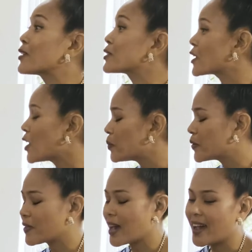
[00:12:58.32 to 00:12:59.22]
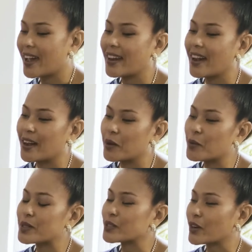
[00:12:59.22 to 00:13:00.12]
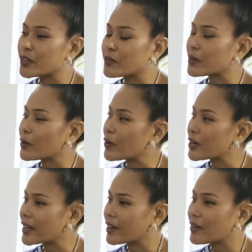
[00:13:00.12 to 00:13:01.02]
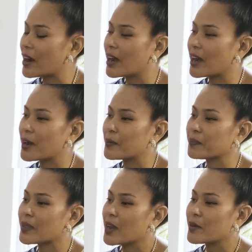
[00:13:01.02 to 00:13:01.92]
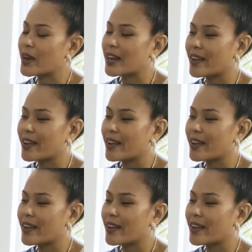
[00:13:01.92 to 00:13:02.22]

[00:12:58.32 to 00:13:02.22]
on top of that, we started recording right